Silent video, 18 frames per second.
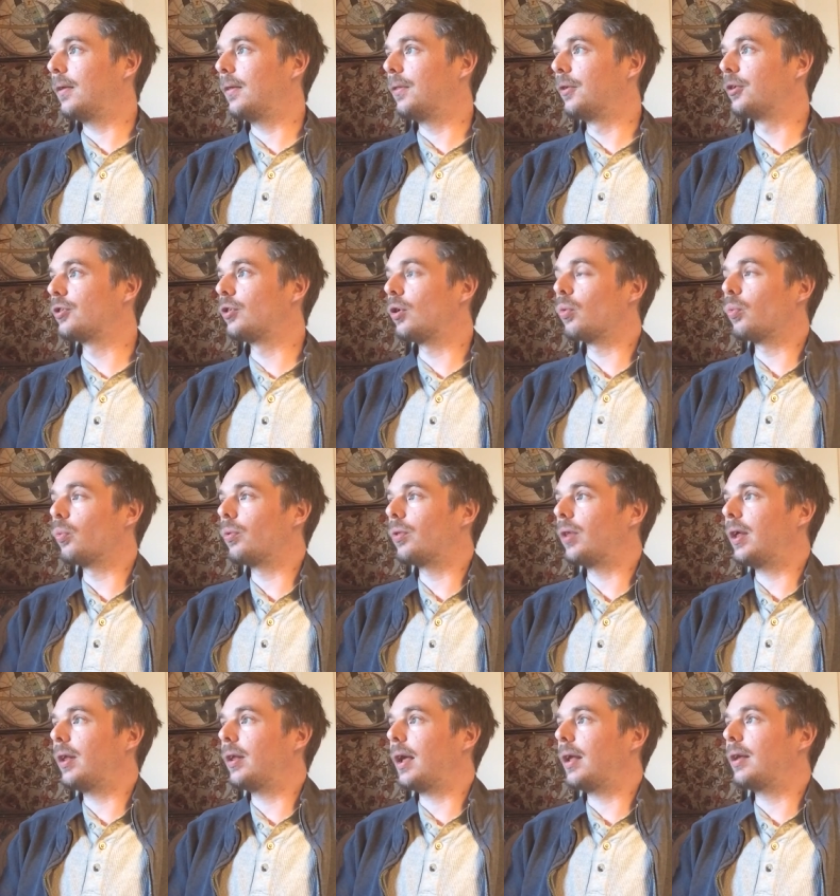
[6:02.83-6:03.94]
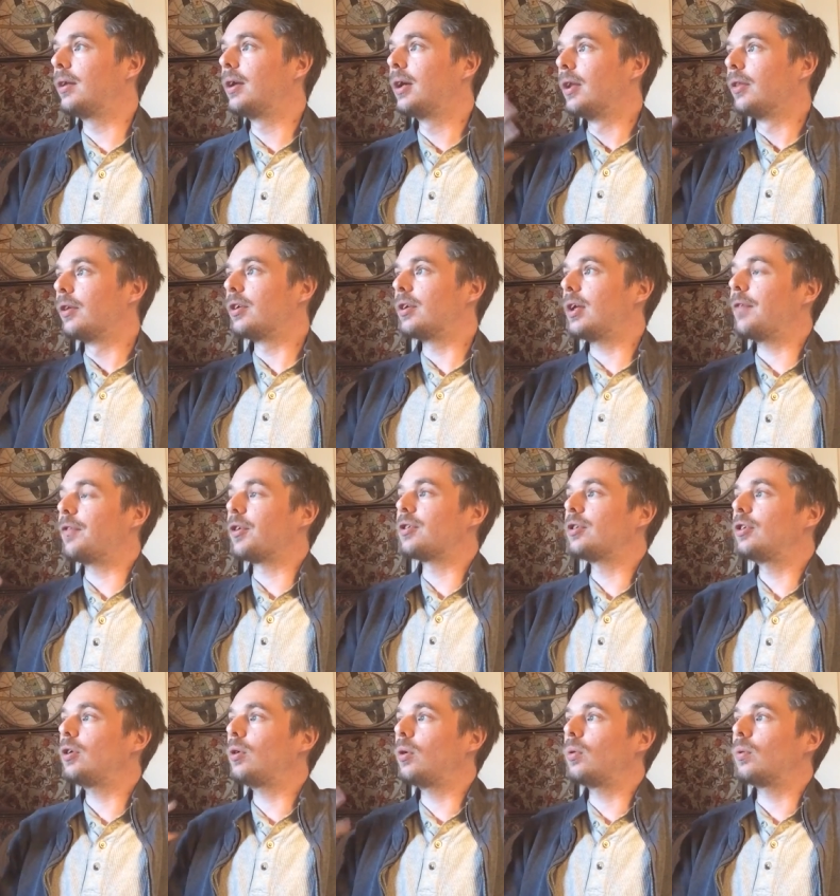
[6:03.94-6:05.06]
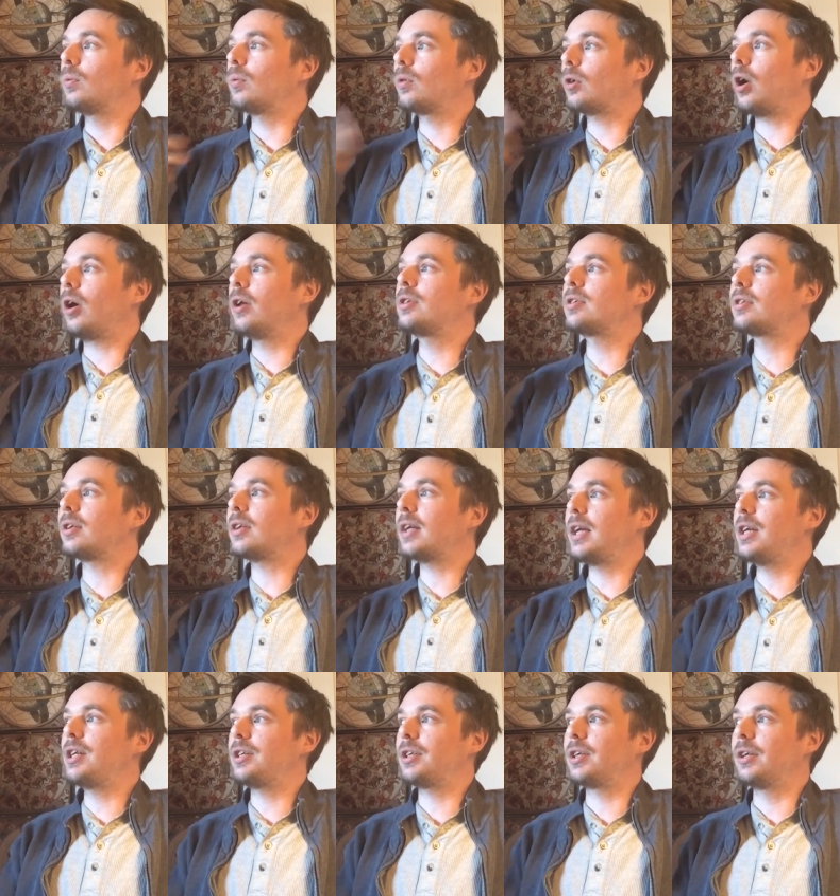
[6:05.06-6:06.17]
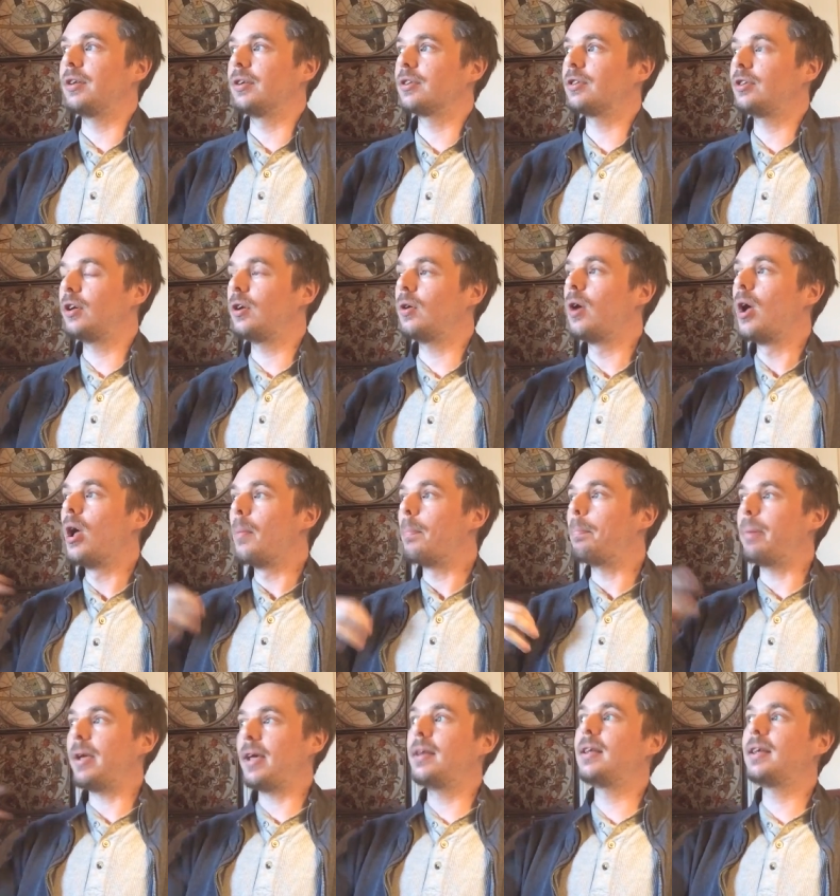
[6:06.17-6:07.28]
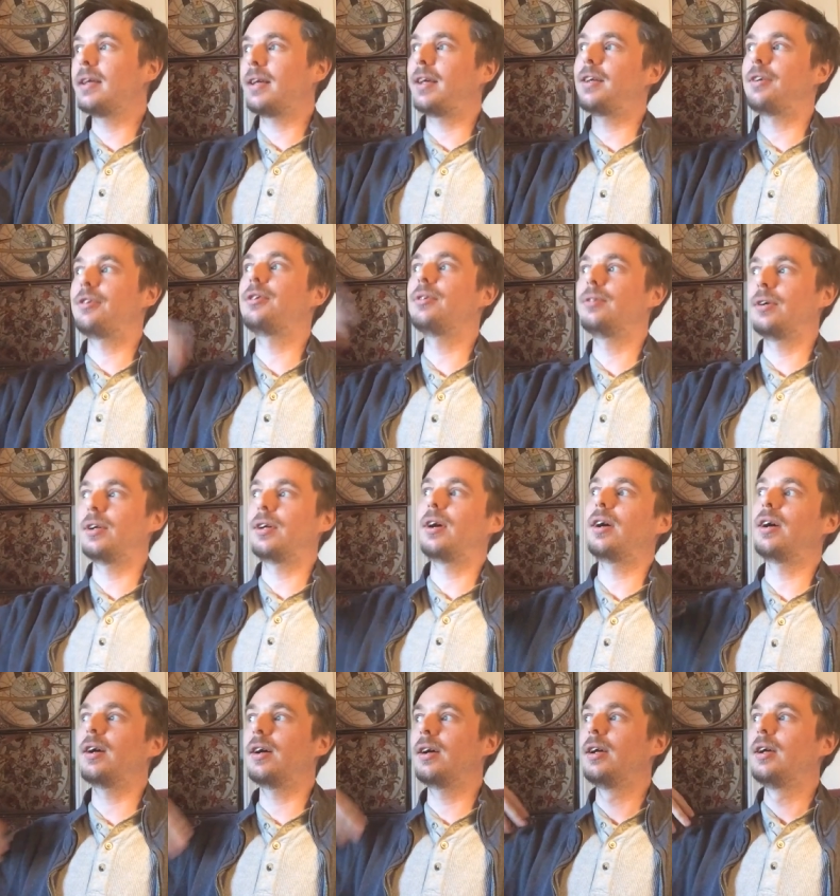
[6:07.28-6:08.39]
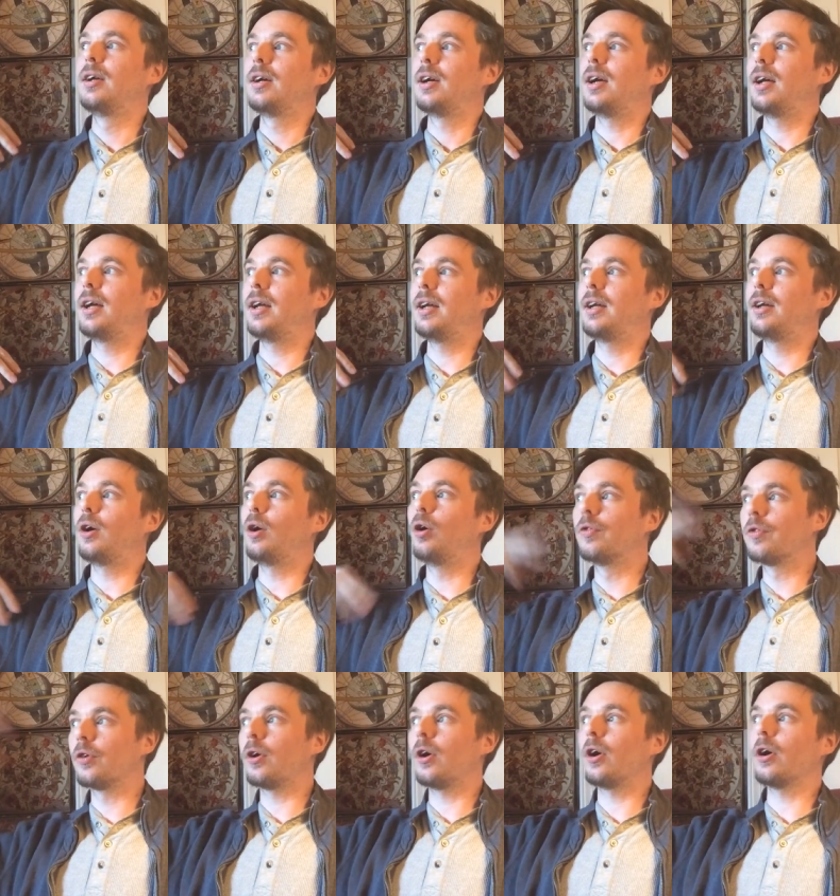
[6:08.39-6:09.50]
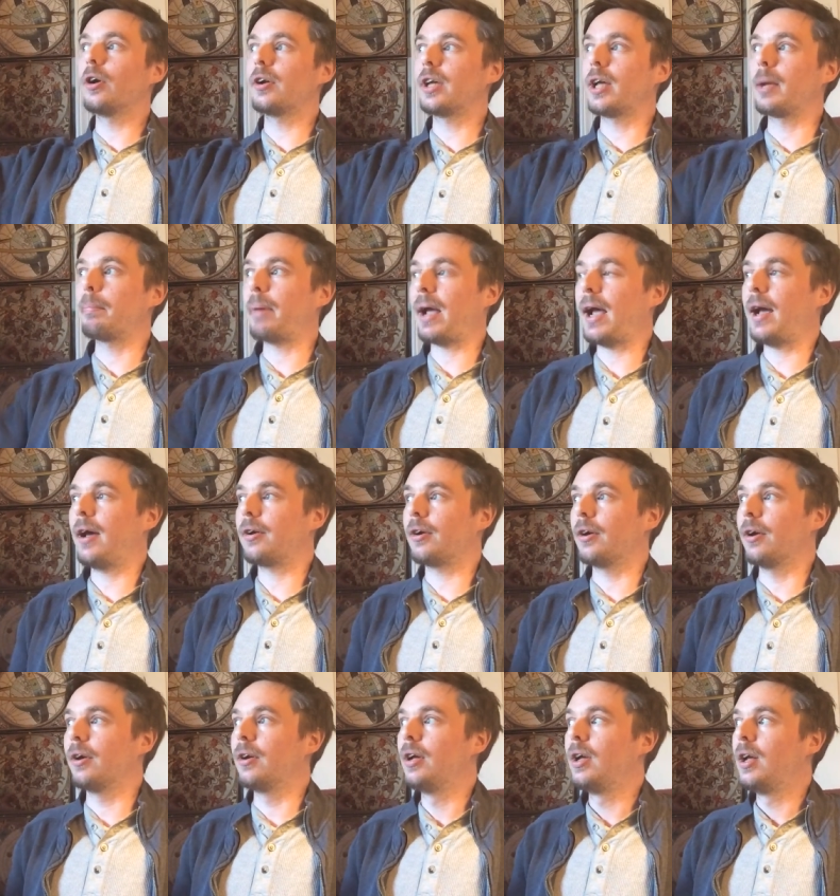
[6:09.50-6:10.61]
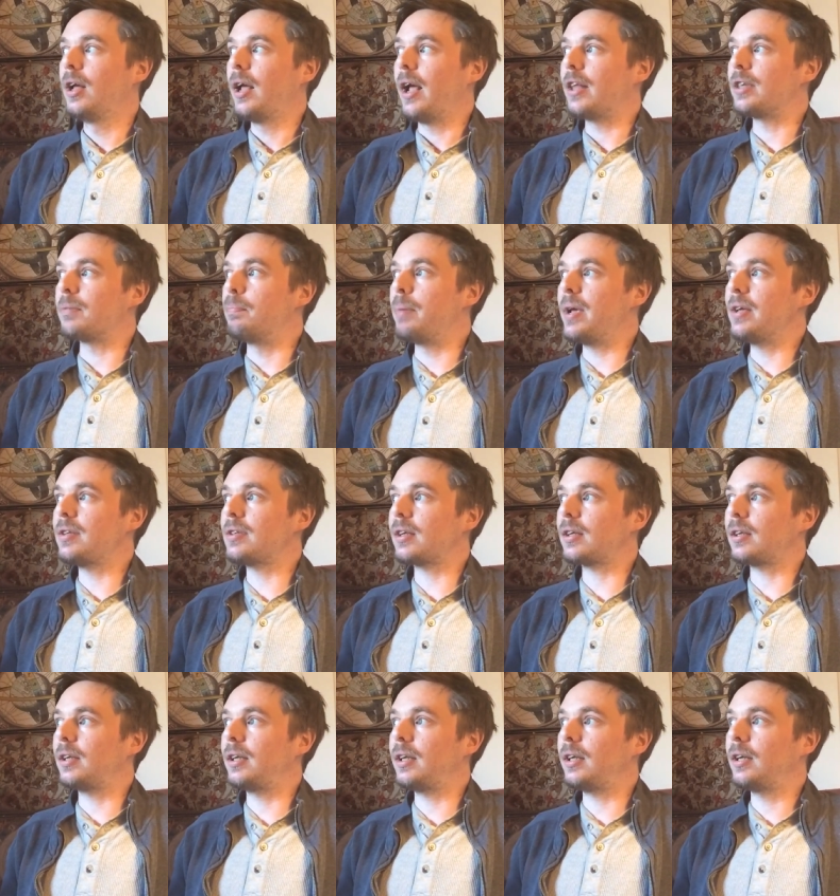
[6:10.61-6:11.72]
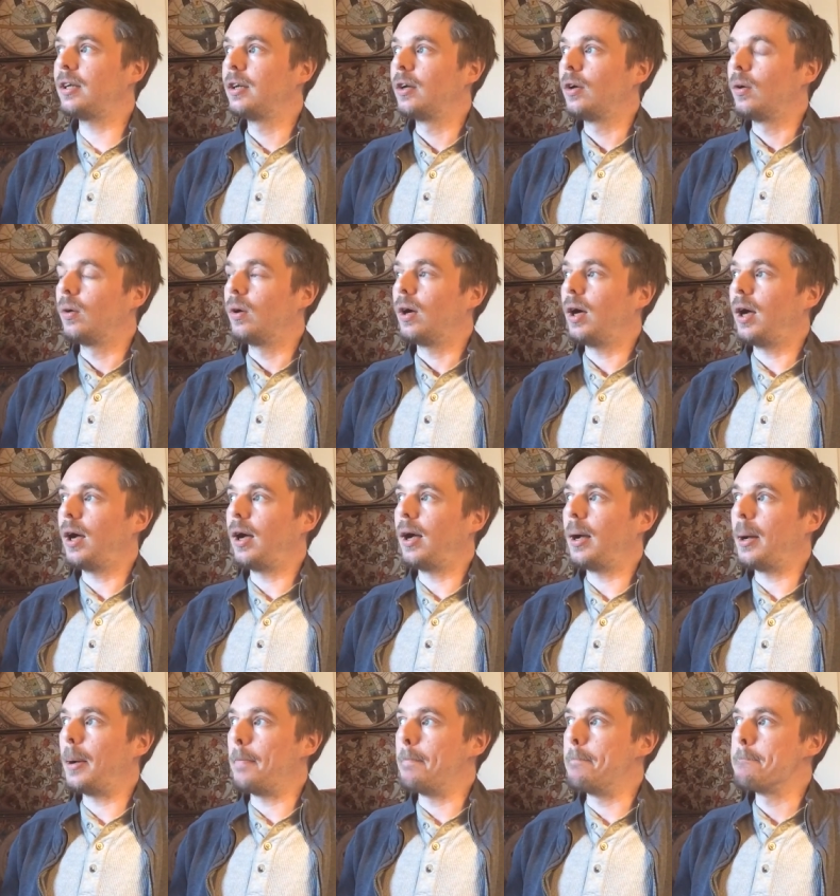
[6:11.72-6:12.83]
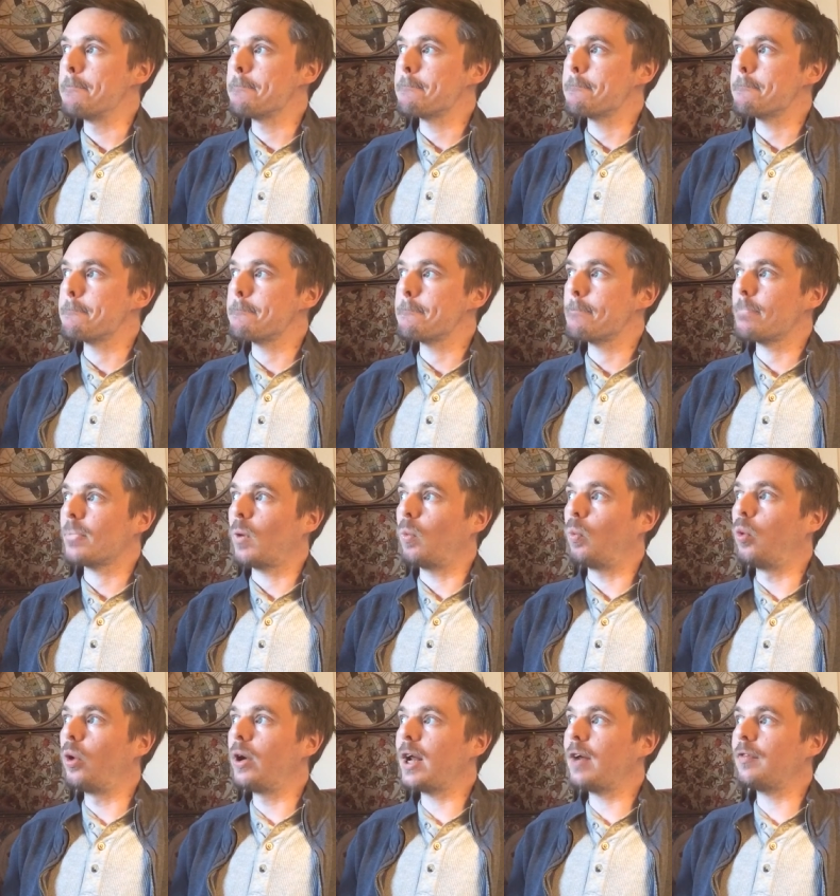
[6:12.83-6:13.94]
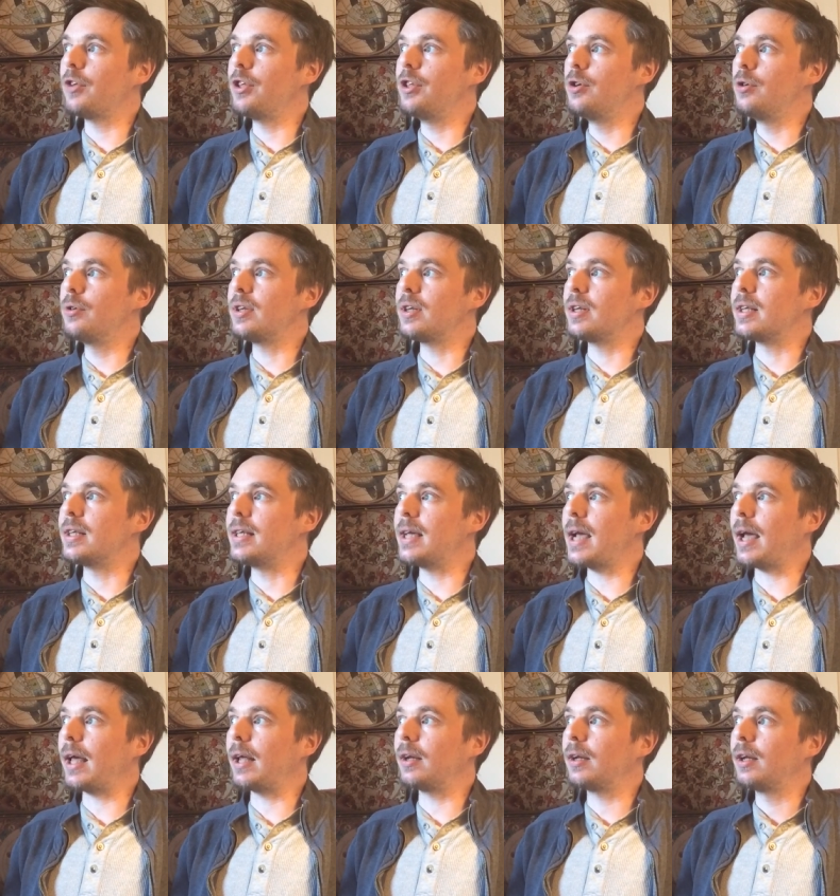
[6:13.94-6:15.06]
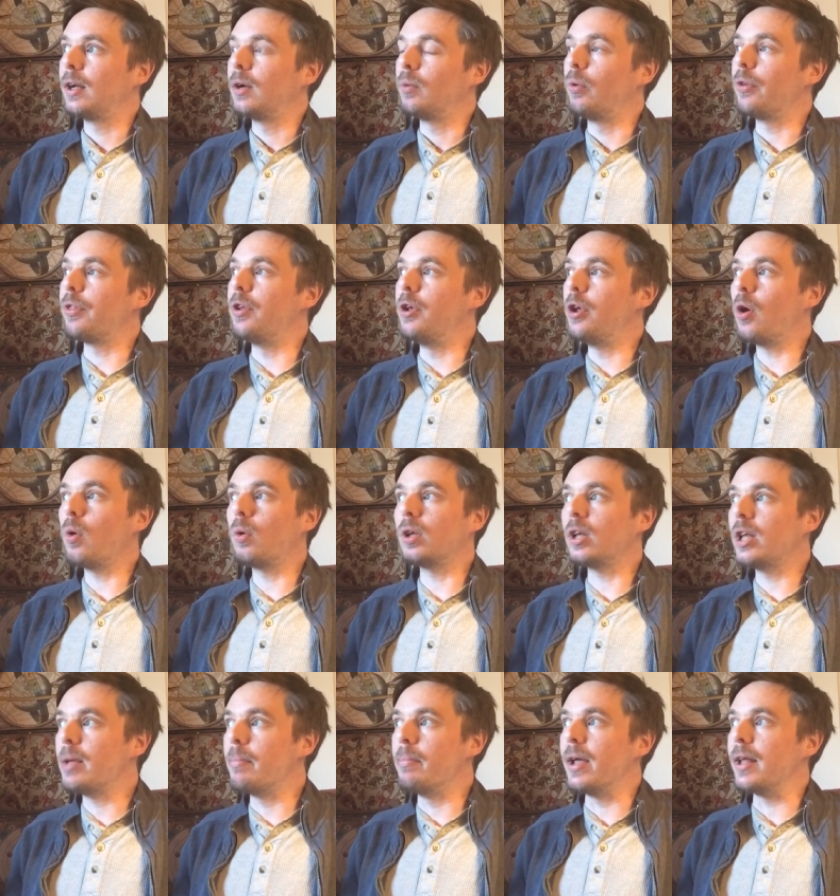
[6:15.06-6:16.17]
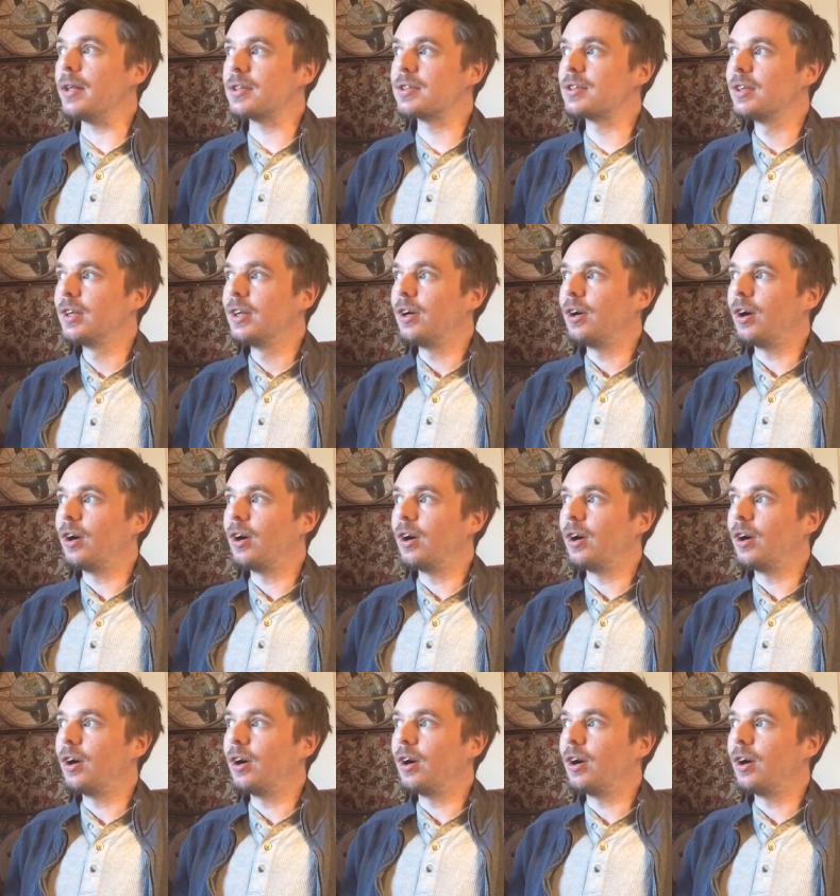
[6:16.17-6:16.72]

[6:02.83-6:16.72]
there's no and, and if there's no constellation, there's no pinning it to a, a, a overarching pattern. It's basically um, whatever you can get with no limits